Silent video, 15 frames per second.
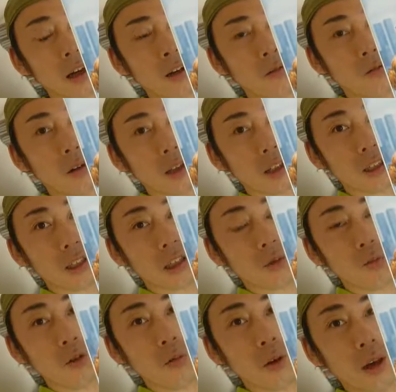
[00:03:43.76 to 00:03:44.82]
and fantastic
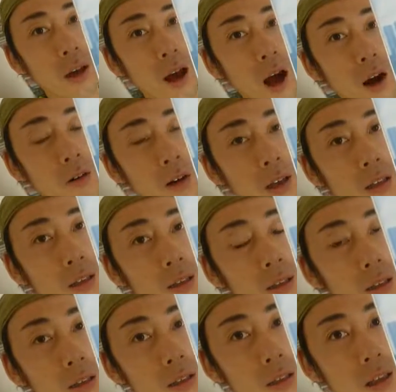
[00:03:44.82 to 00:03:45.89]
movie, uh, let's
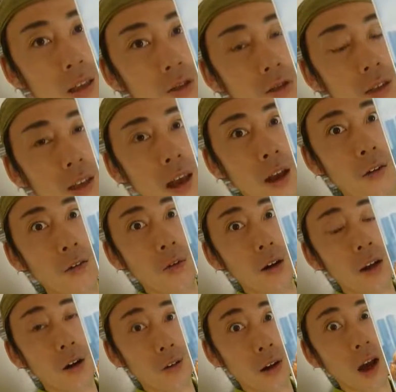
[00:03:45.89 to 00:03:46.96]
just they are
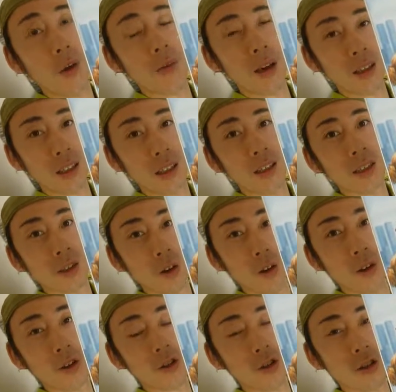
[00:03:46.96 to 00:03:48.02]
really amazing so
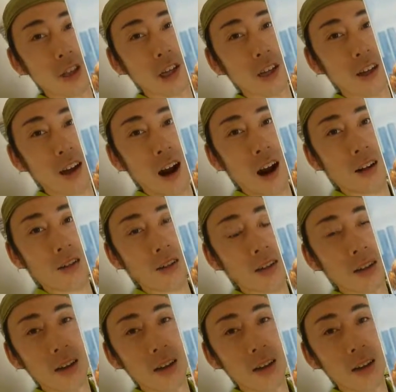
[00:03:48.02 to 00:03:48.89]
you should check it out